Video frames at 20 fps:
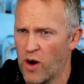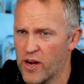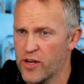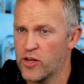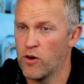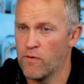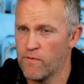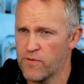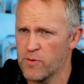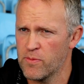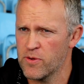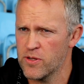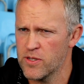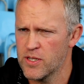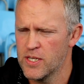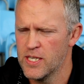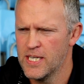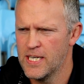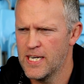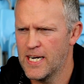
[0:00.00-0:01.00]
with Rob Hunter,
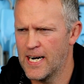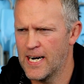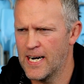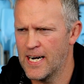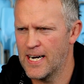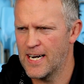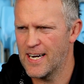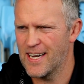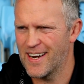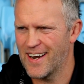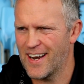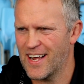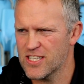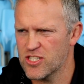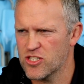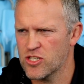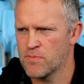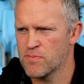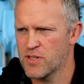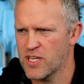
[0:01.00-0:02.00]
the first team coach
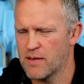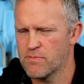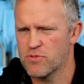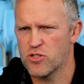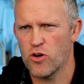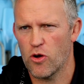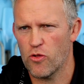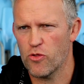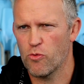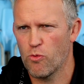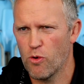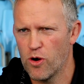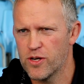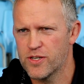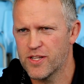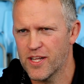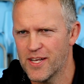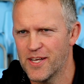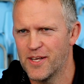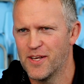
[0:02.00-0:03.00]
here, it would pretty much be
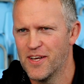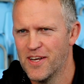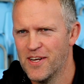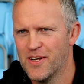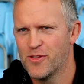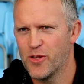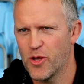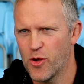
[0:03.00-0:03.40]
exactly